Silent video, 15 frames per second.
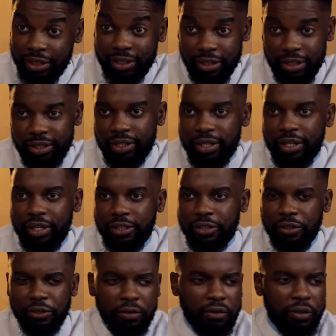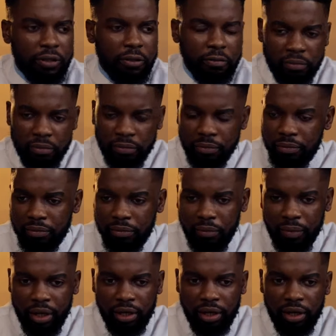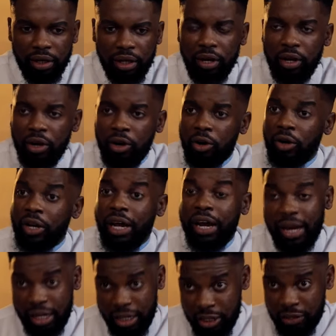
Yes, sir. You know, all I